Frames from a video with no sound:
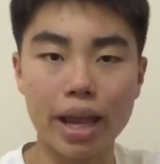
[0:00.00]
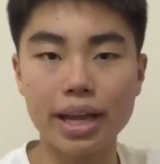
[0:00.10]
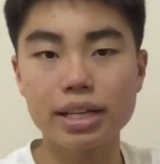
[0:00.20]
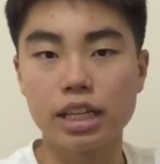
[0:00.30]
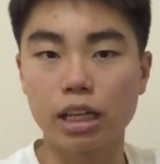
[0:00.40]

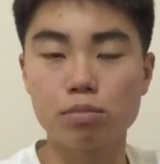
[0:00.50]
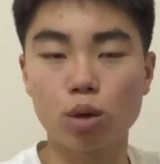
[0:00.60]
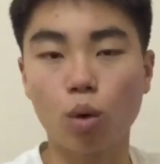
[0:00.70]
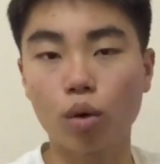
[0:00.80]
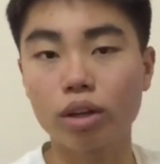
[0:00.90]
8 teams
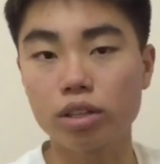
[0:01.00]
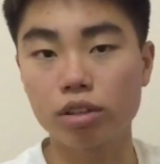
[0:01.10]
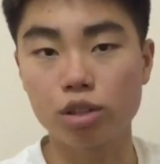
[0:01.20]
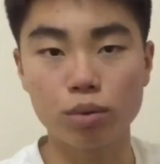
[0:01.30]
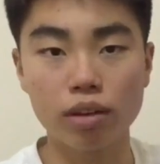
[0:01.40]
according to
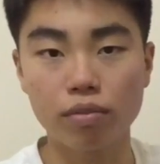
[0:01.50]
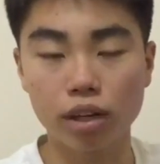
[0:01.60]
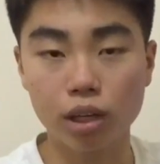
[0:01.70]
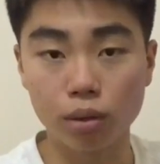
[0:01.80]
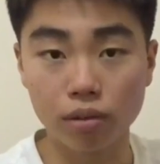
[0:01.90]
the
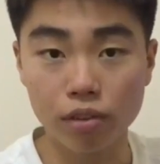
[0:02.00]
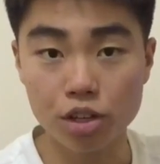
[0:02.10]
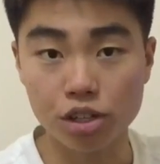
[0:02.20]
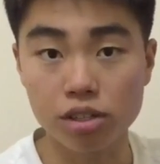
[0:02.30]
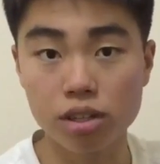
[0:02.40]
UEFA
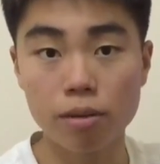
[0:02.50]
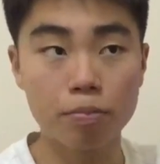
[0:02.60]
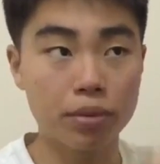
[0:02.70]
coefficient